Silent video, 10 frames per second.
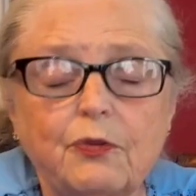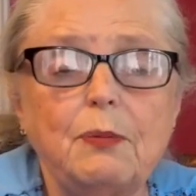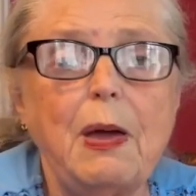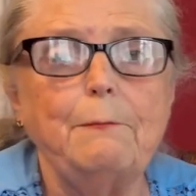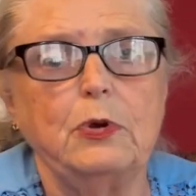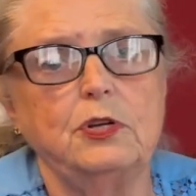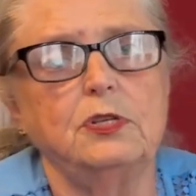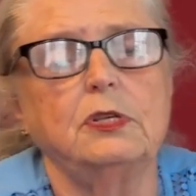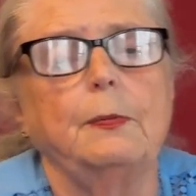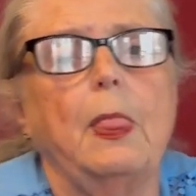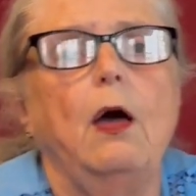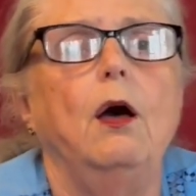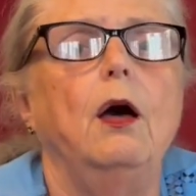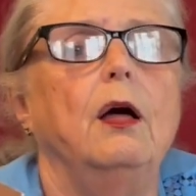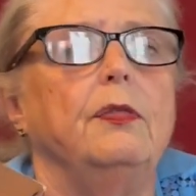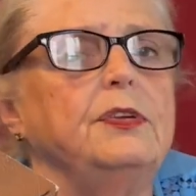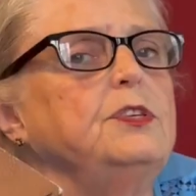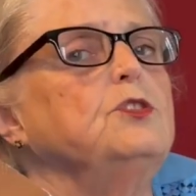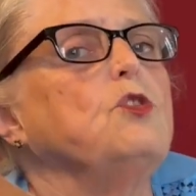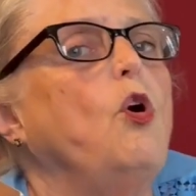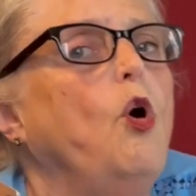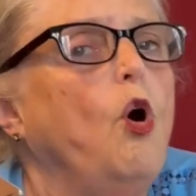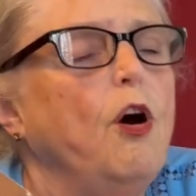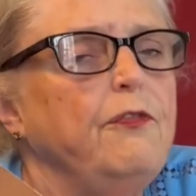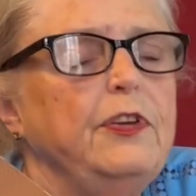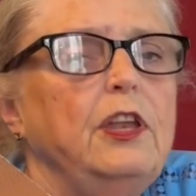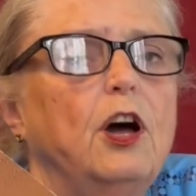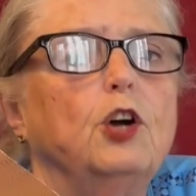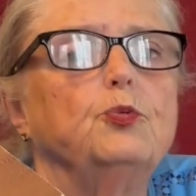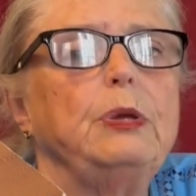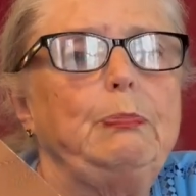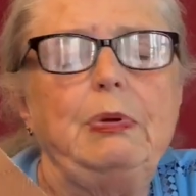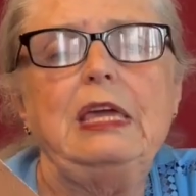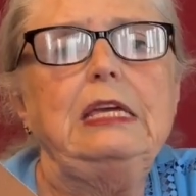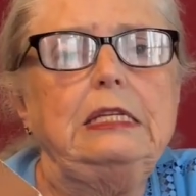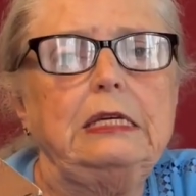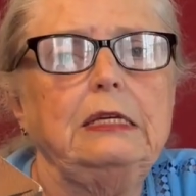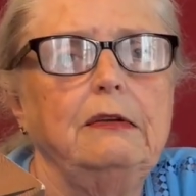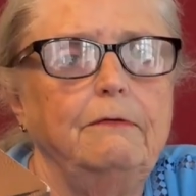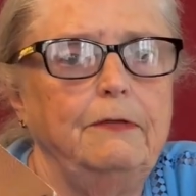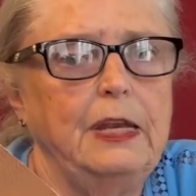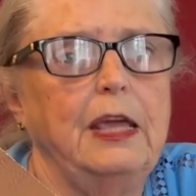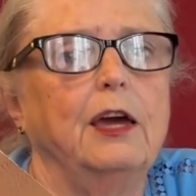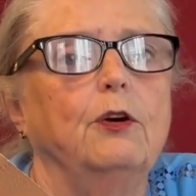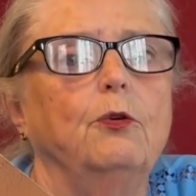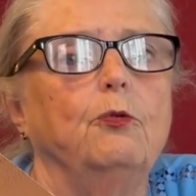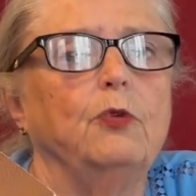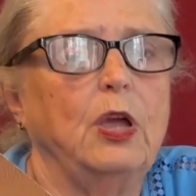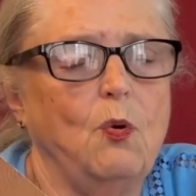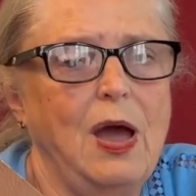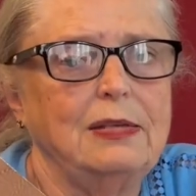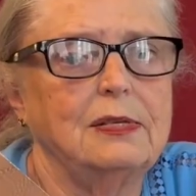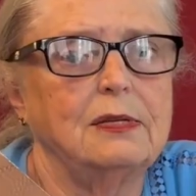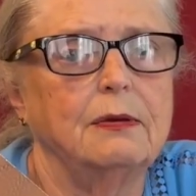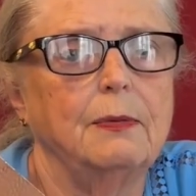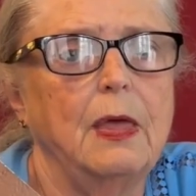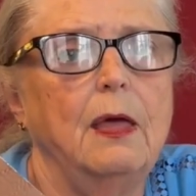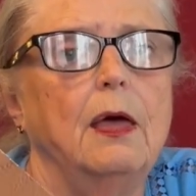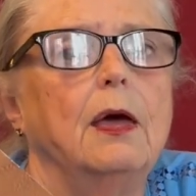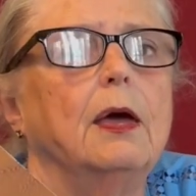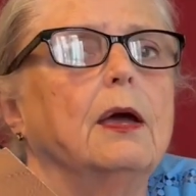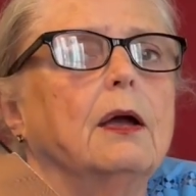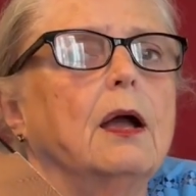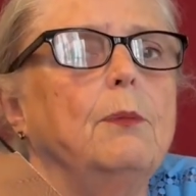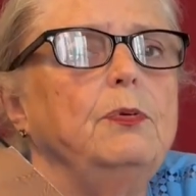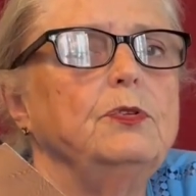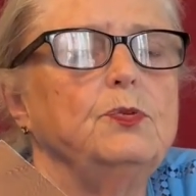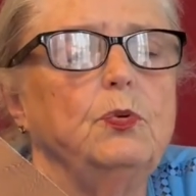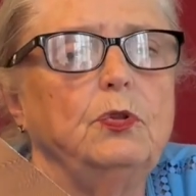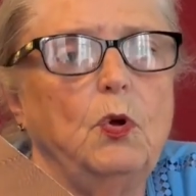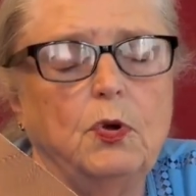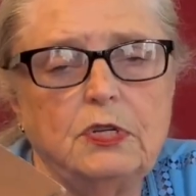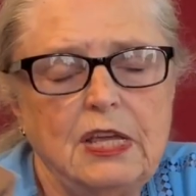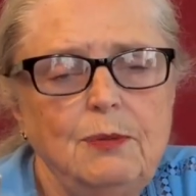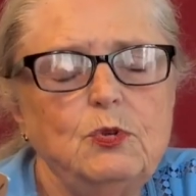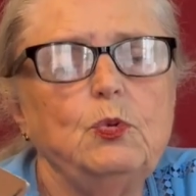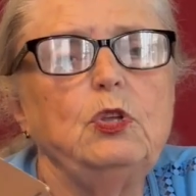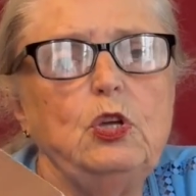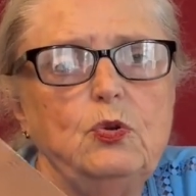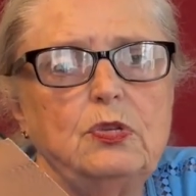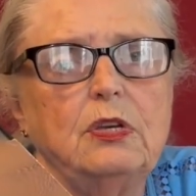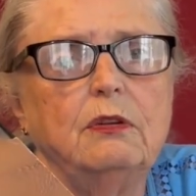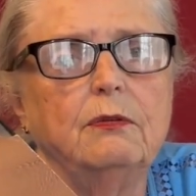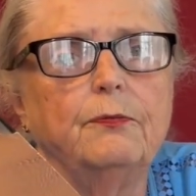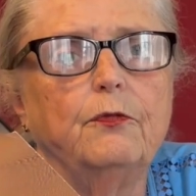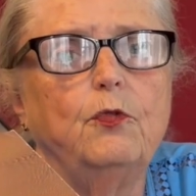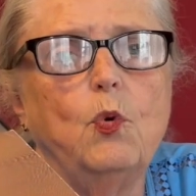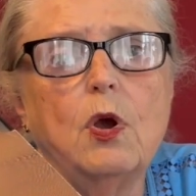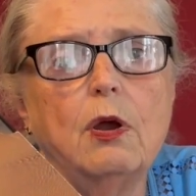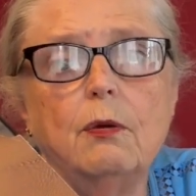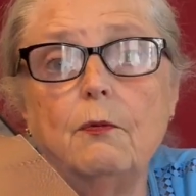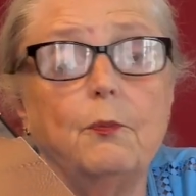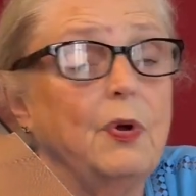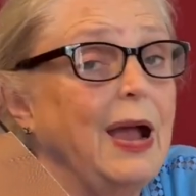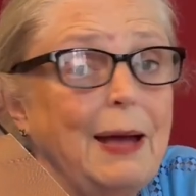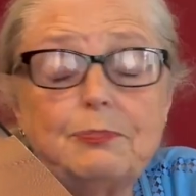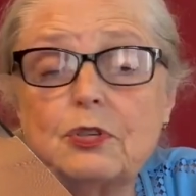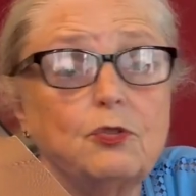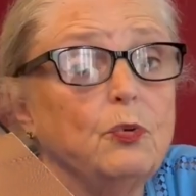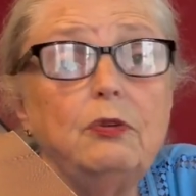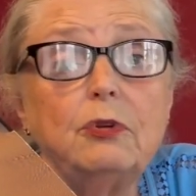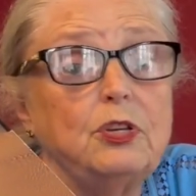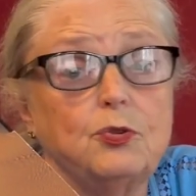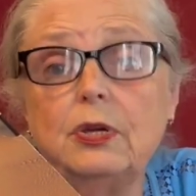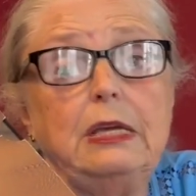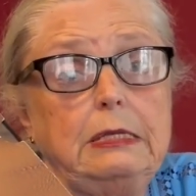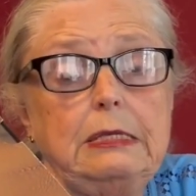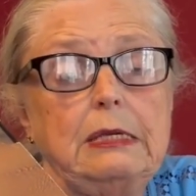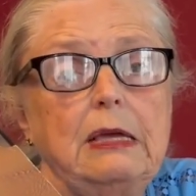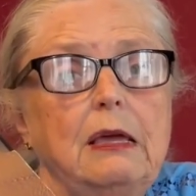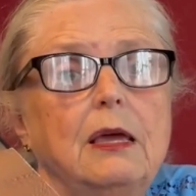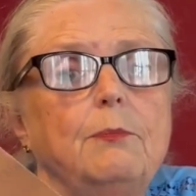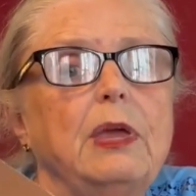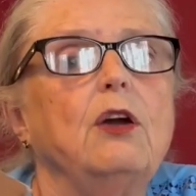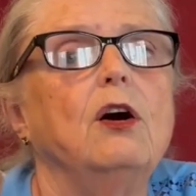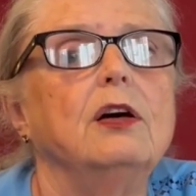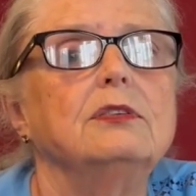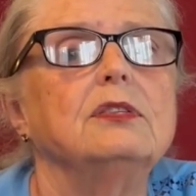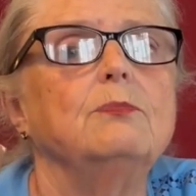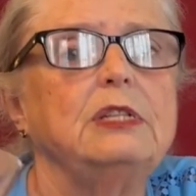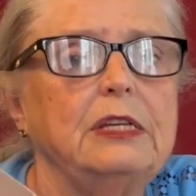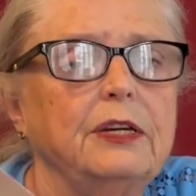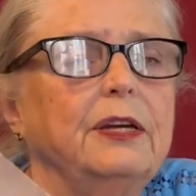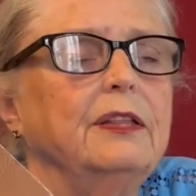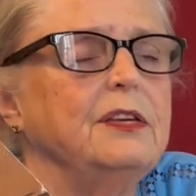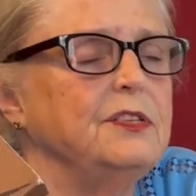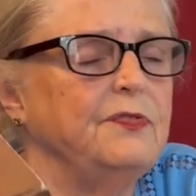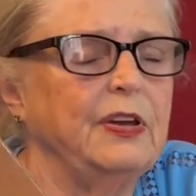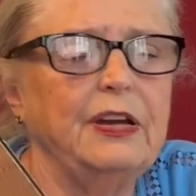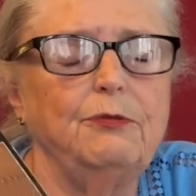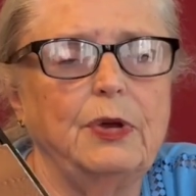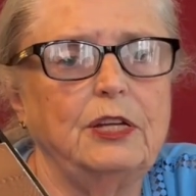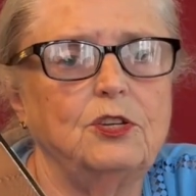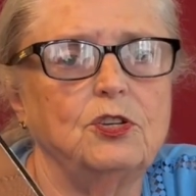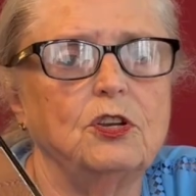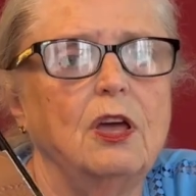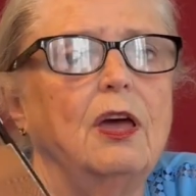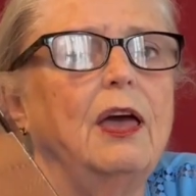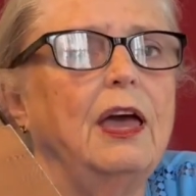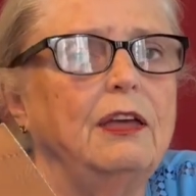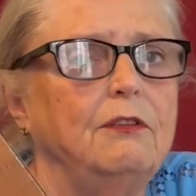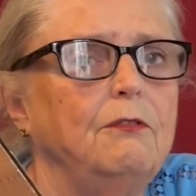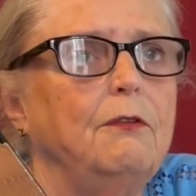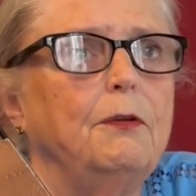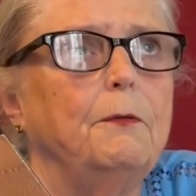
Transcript: Remembers. This is often a repeat video request. Couples or teams will use it for perhaps 3 retreats because the material is very rich and